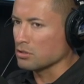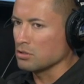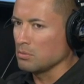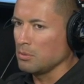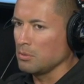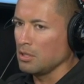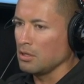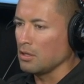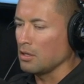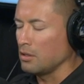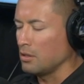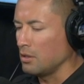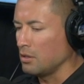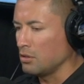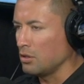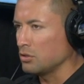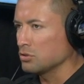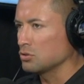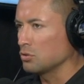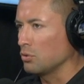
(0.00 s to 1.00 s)
to me, and then
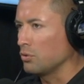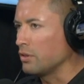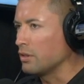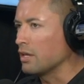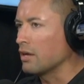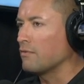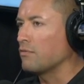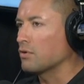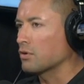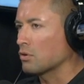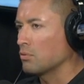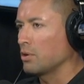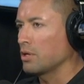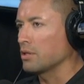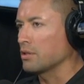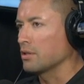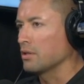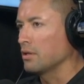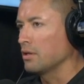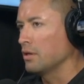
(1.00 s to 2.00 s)
also never
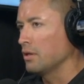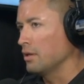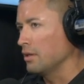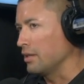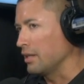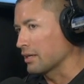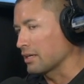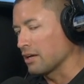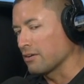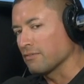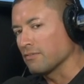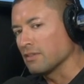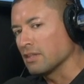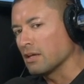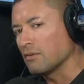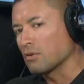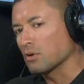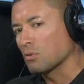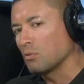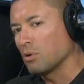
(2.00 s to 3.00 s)
quitting. Like I've
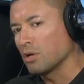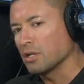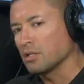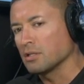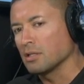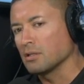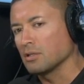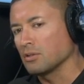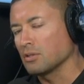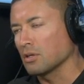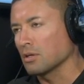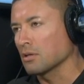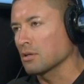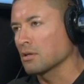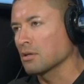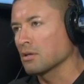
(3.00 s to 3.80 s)
never quit in anything.